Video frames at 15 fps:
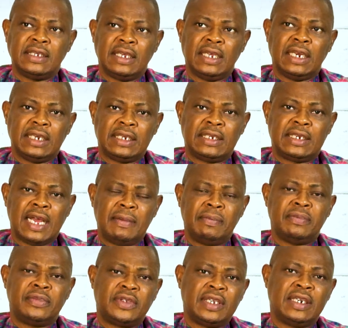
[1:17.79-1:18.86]
in
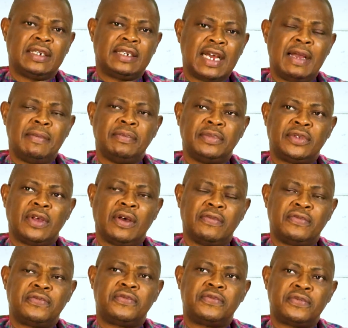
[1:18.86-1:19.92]
times
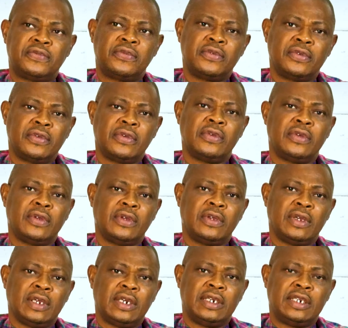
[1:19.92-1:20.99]
of
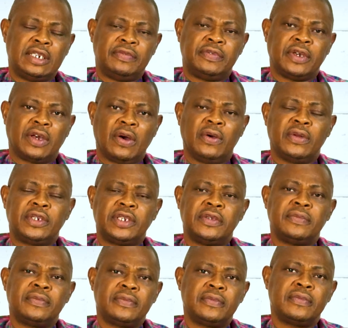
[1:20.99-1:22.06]
difficulty.
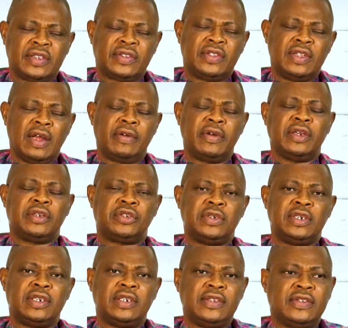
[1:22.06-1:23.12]
Personal
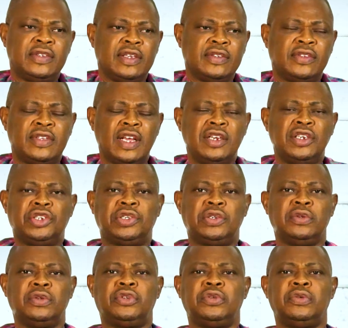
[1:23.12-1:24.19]
retreat is
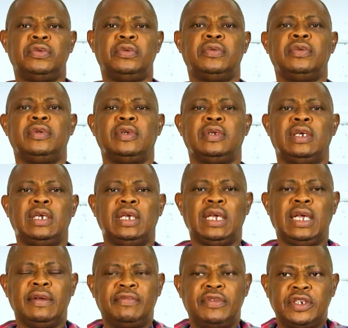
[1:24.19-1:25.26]
essential to
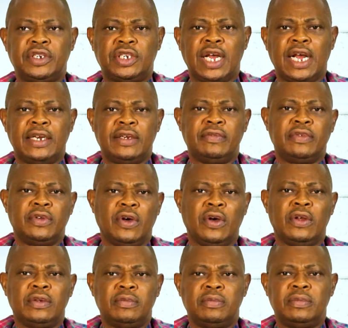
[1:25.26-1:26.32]
every child of
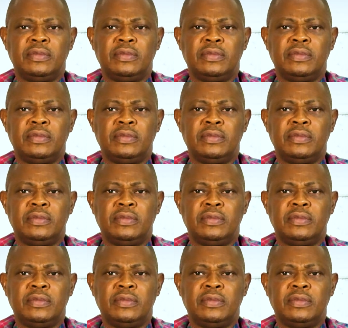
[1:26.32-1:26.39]
God,